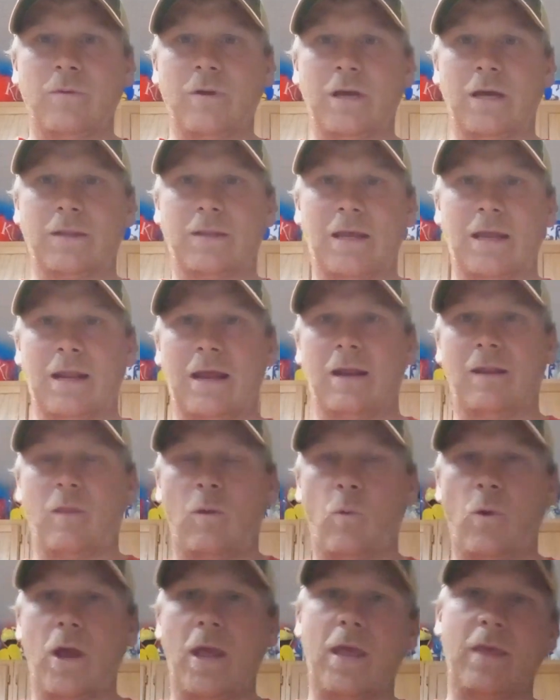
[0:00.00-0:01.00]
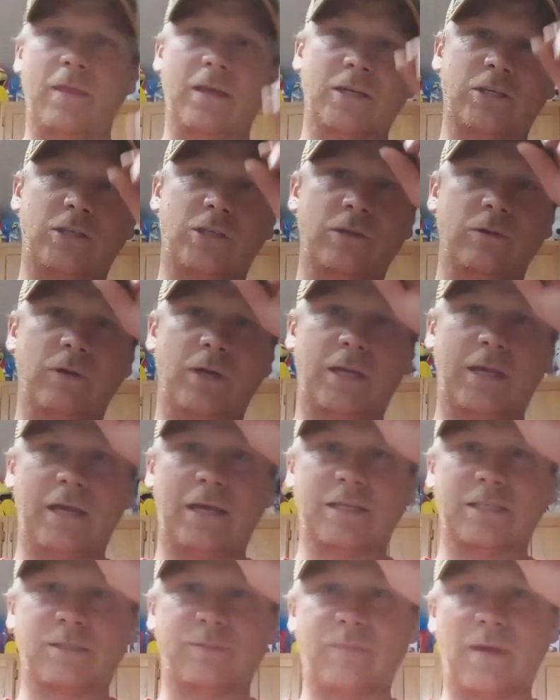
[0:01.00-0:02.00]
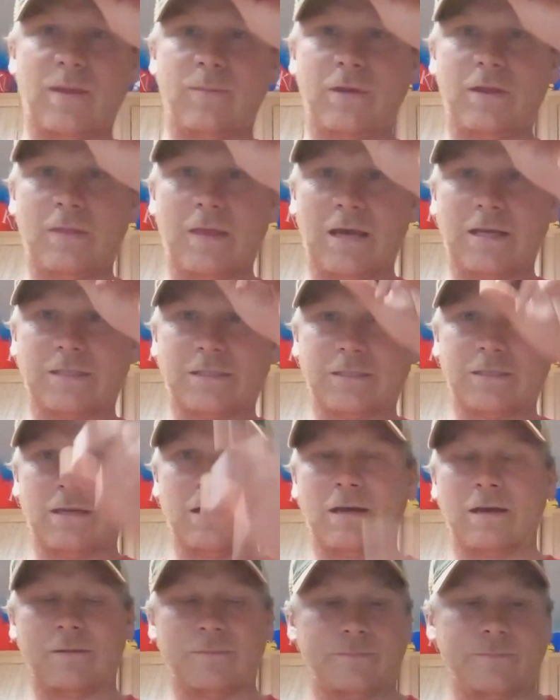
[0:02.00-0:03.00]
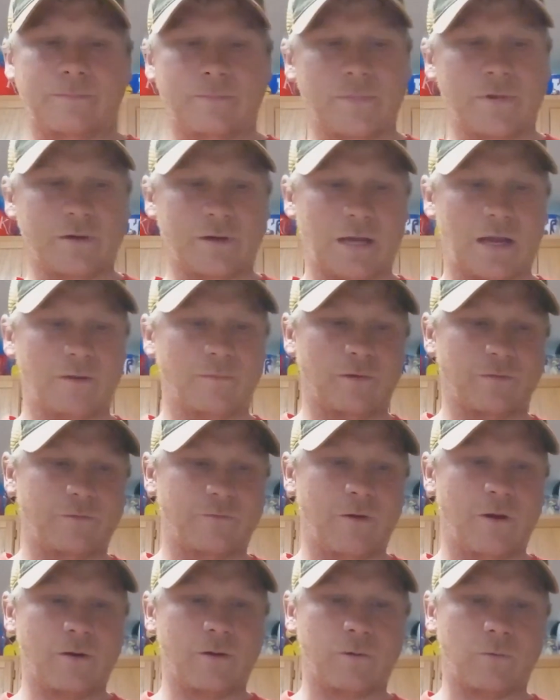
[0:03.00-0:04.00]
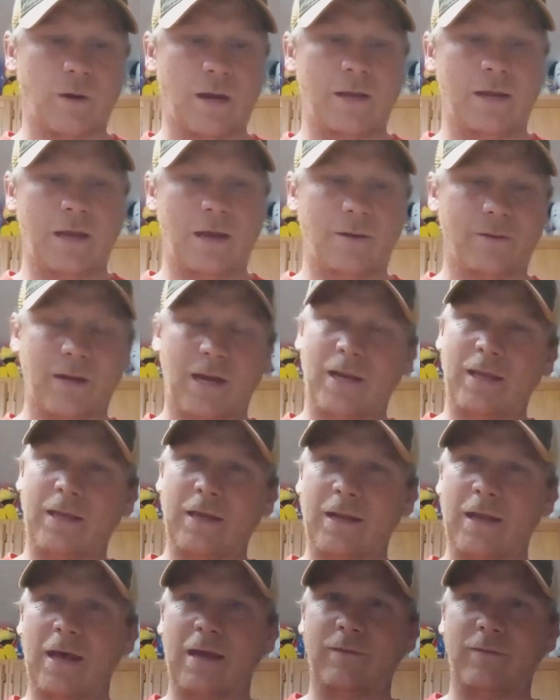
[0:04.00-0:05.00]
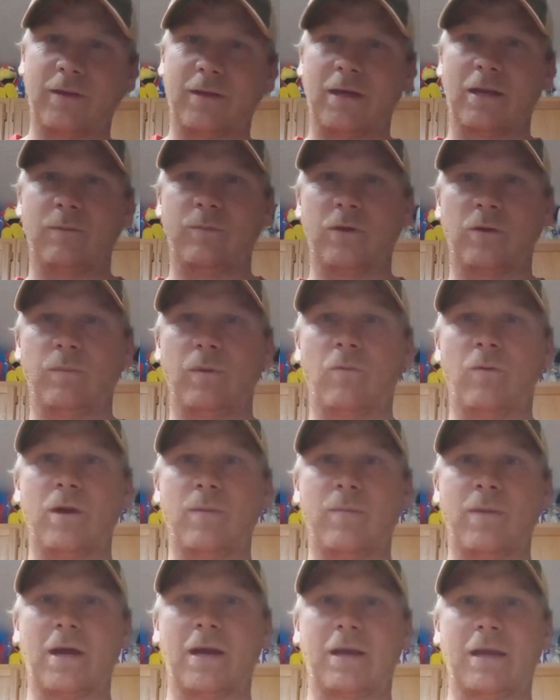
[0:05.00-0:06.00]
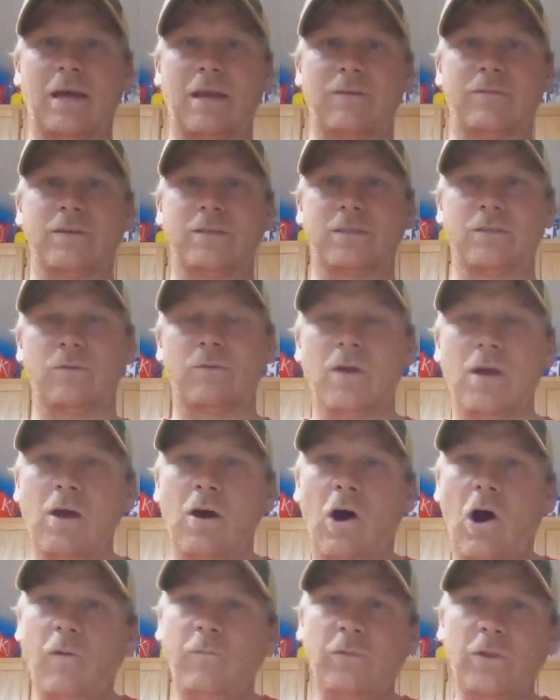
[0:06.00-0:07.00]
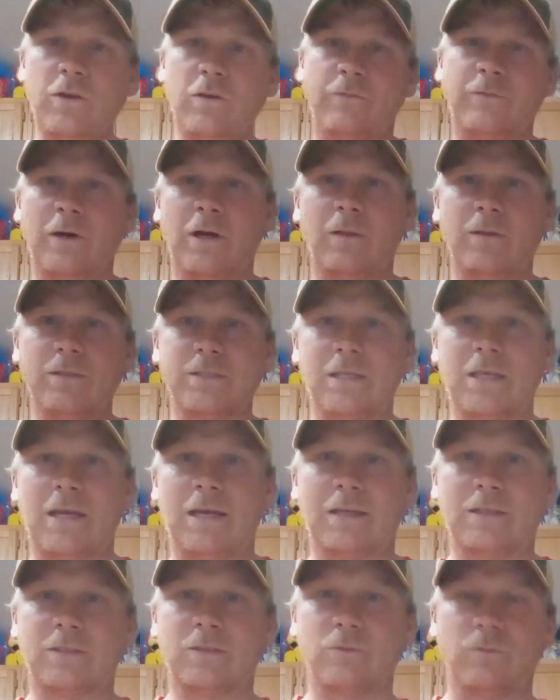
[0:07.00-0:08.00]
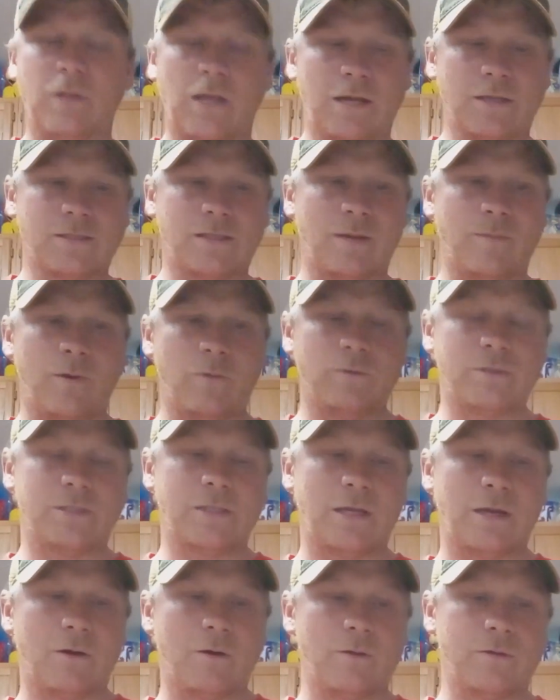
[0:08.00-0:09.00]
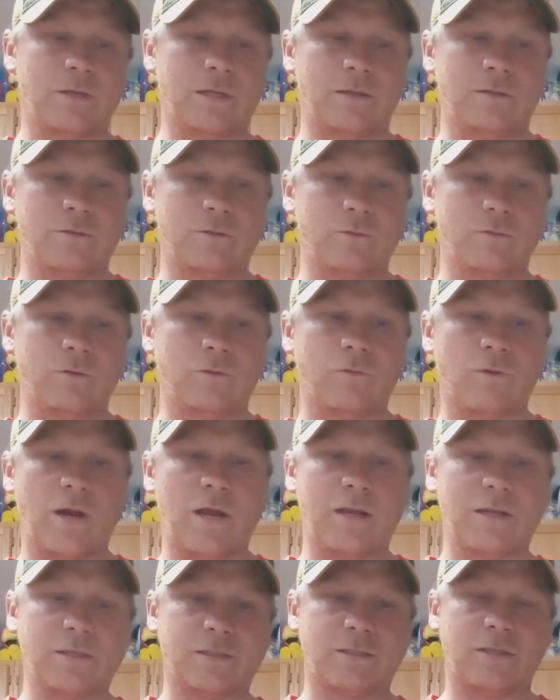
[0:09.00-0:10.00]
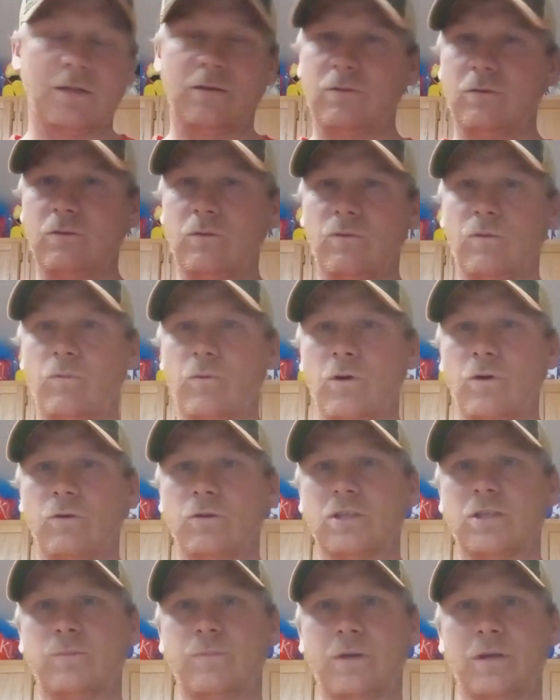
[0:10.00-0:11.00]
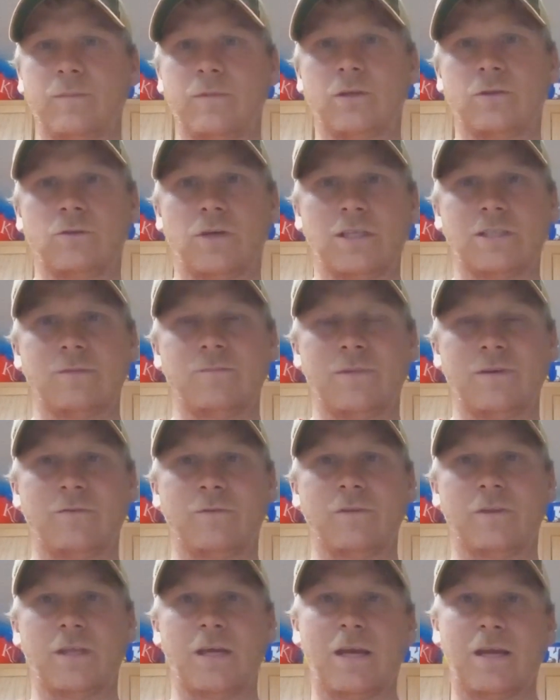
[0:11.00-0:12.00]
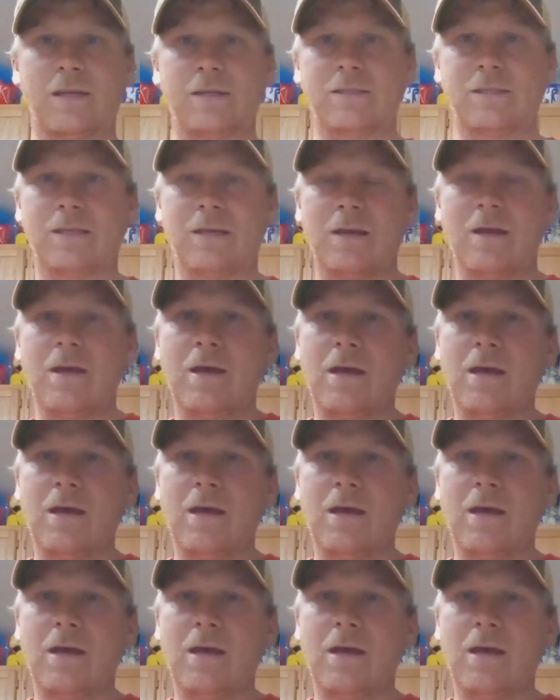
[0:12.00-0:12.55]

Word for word: We got that out of the way this year, I guess. Maybe that's uh, I'm in a kind of a funk right now. Got to get out of it. Got to build my way back out of it. So hopefully Eufaula is the answer. Last time I was there, didn't do the greatest, didn't do the worst, but I'm going to try some different things.